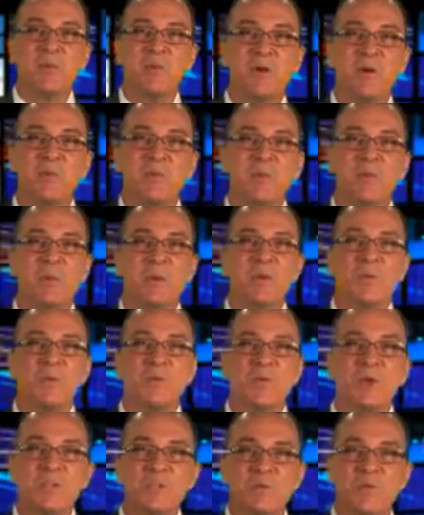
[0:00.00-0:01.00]
point where we
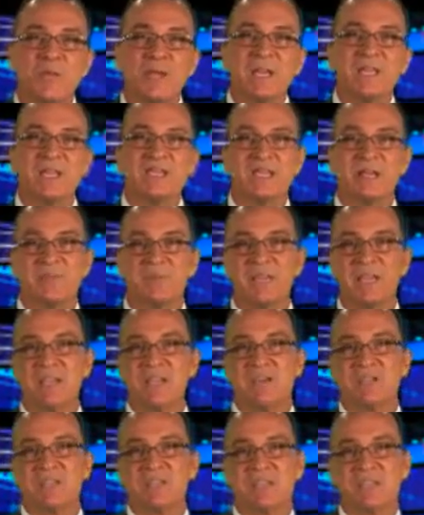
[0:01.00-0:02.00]
wish we had
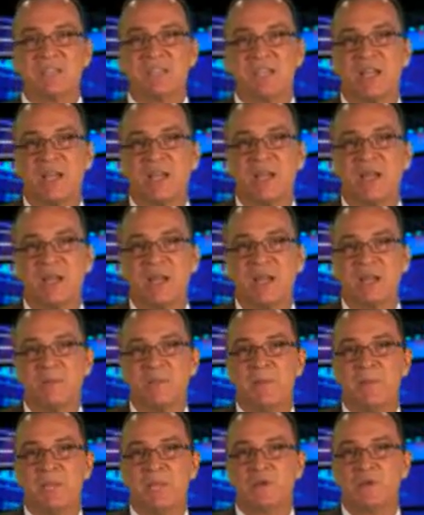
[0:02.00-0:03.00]
something else to sell
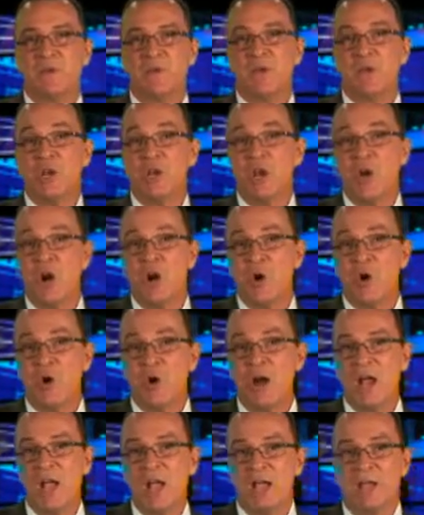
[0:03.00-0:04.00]
because we
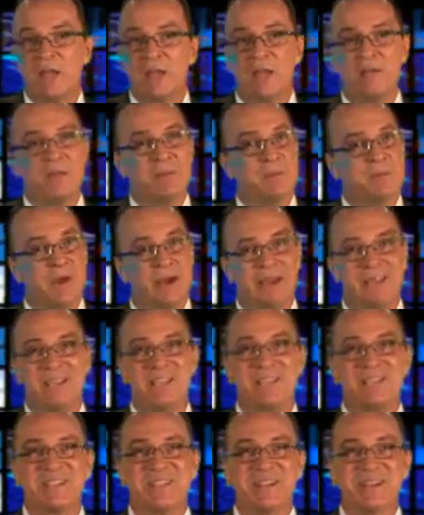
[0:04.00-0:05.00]
know they would buy
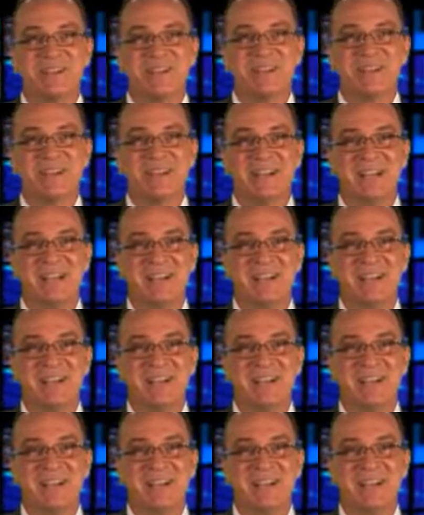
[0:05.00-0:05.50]
it too.